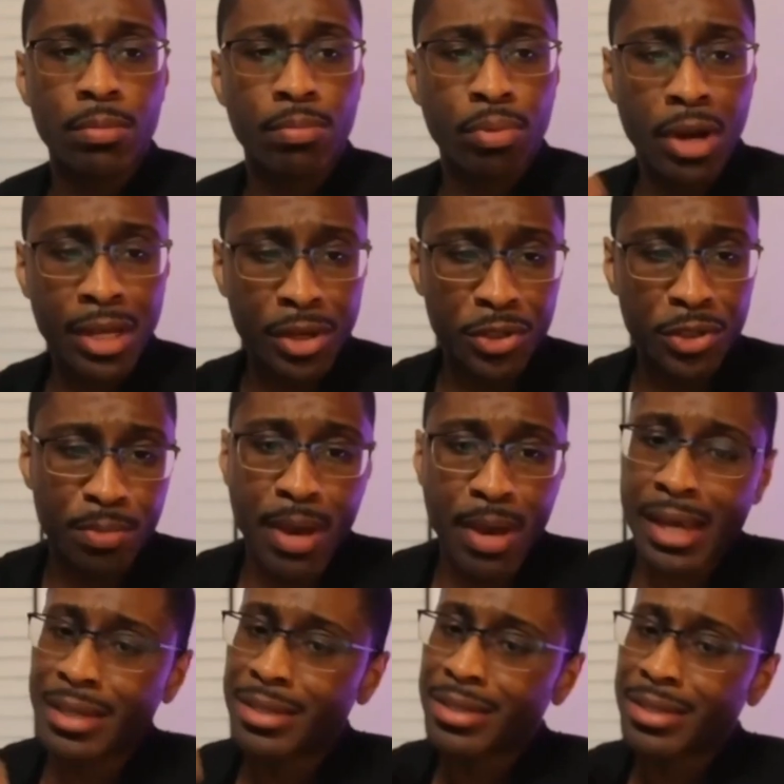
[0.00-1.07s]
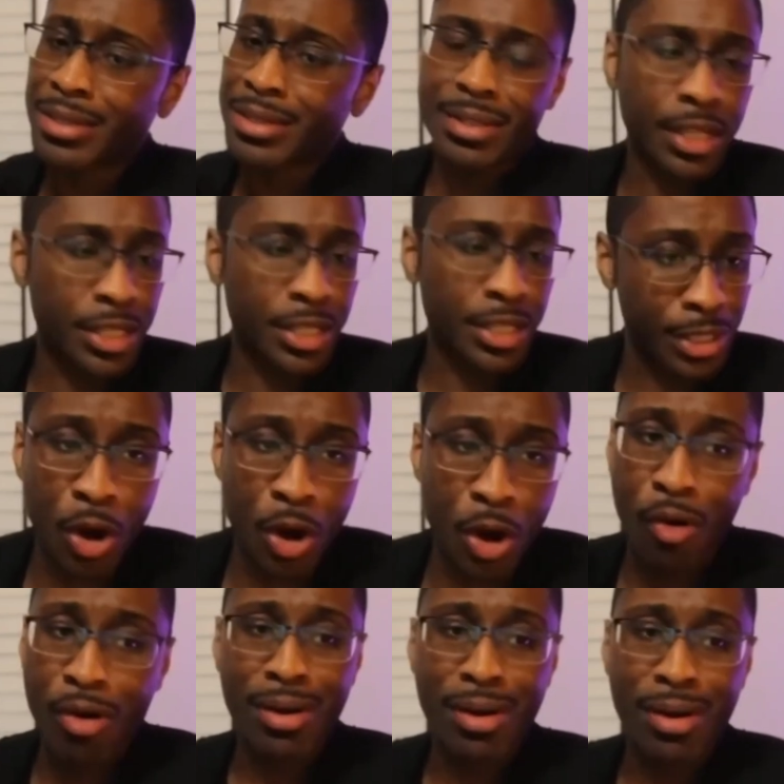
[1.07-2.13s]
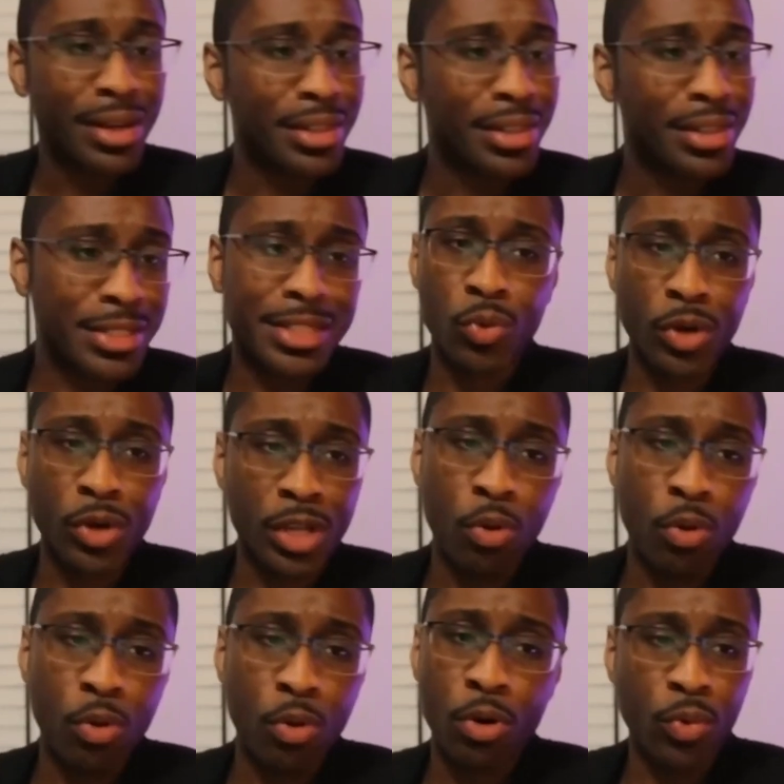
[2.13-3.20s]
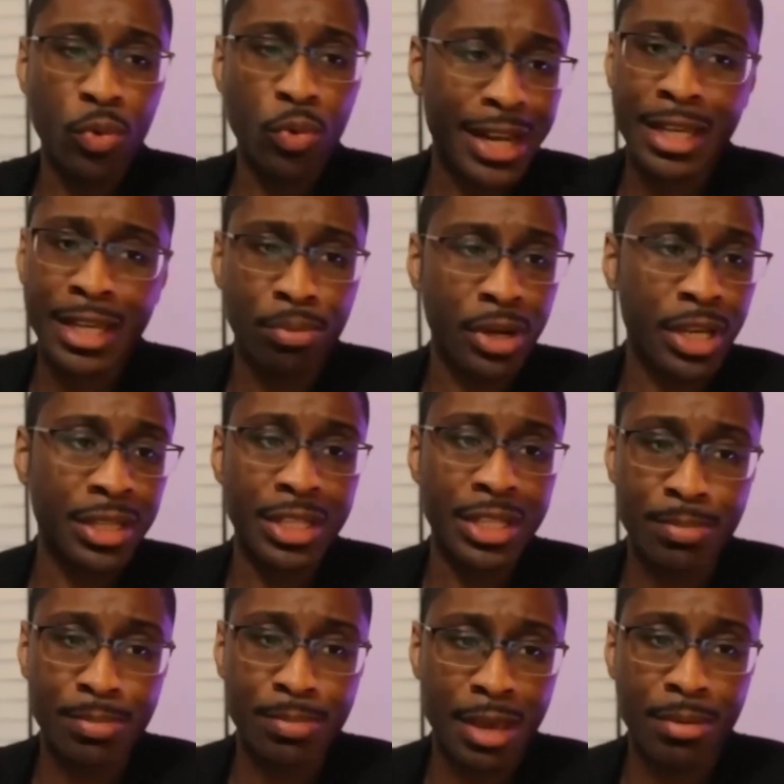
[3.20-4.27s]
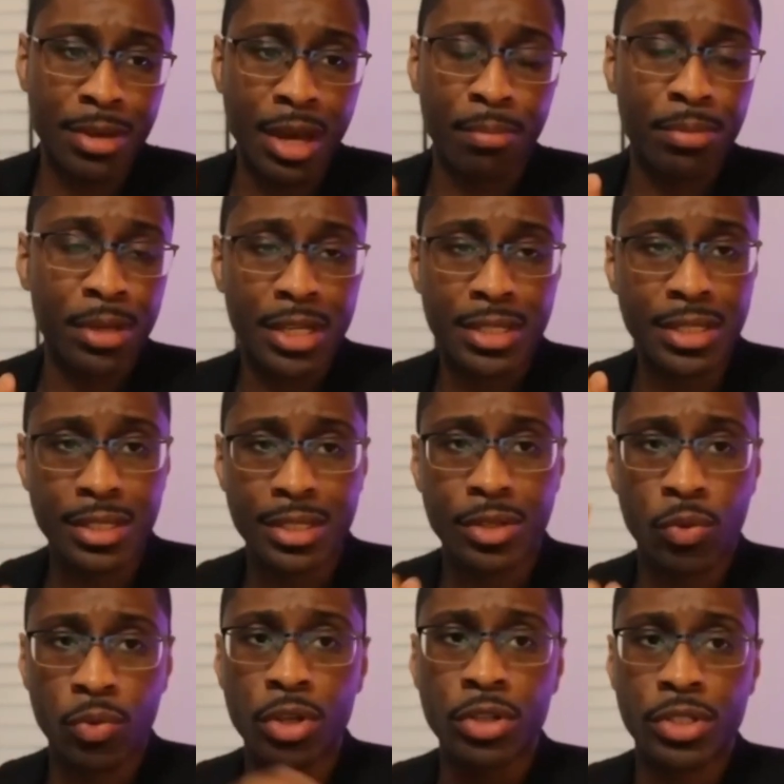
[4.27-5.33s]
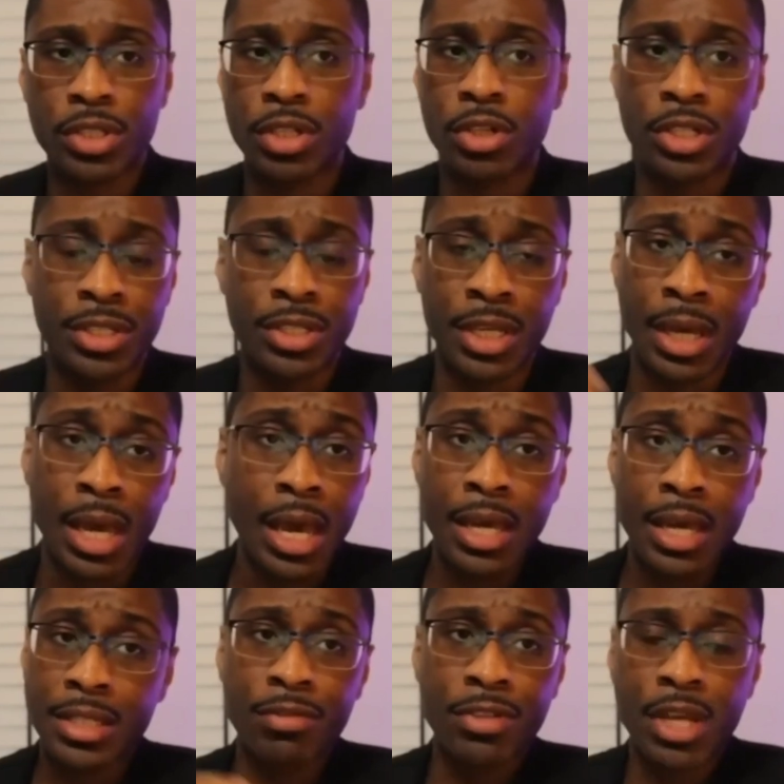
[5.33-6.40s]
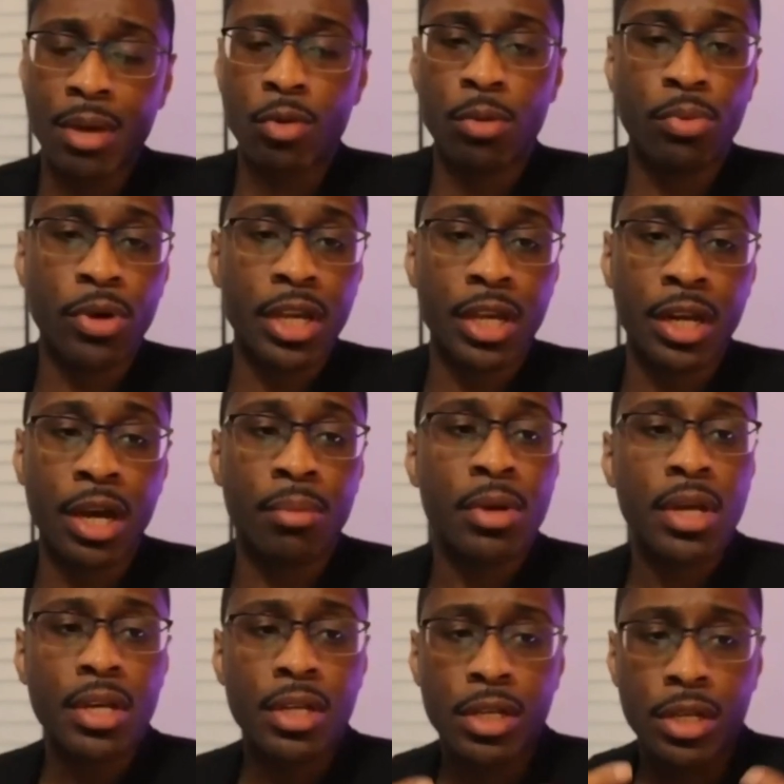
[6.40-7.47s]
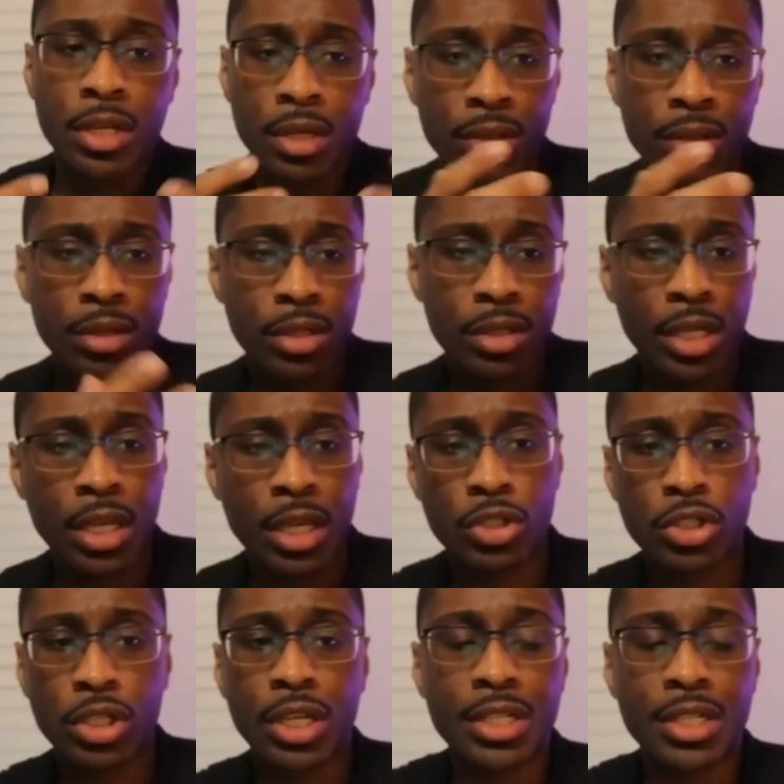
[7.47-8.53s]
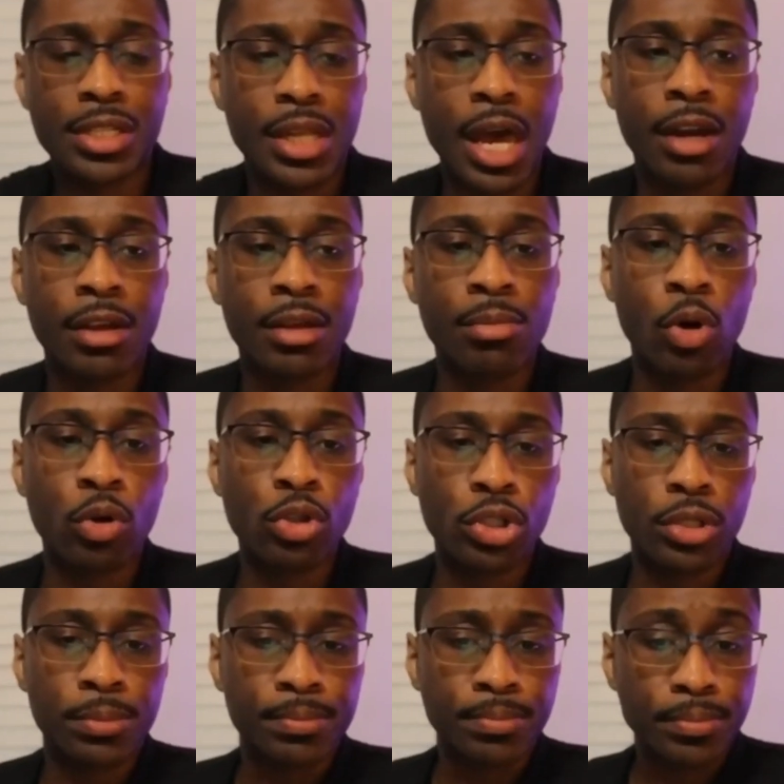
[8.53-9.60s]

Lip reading: Your brain goes back and says, let's go. This is really important. We got to keep bringing this baby up because this is a real serious thing. Because every time we bring it up, he or she gets a lot of emotion,